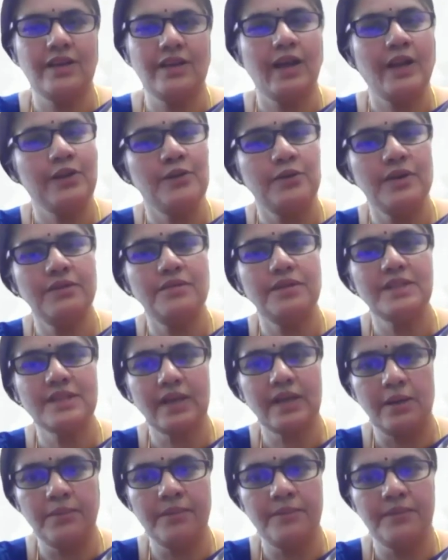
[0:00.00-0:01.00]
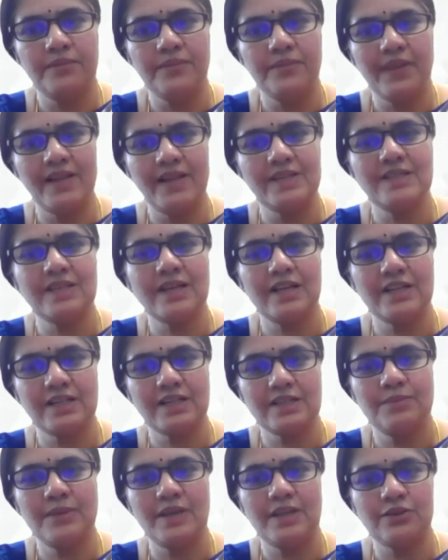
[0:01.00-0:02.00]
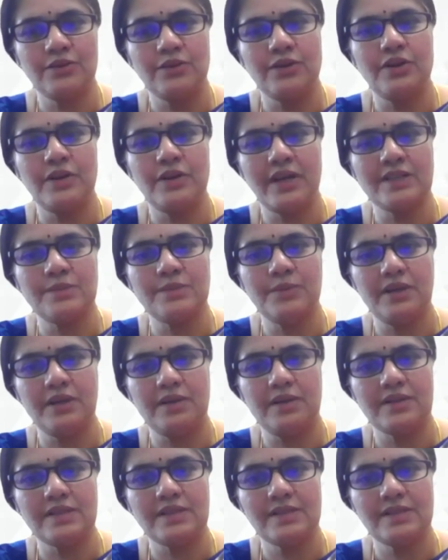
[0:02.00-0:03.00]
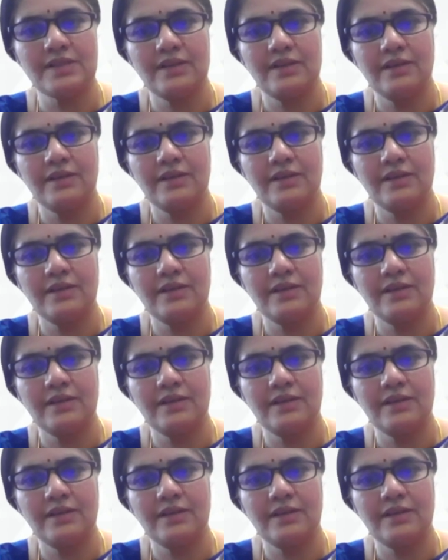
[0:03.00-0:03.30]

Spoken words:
Can you give us some insights based on your experience?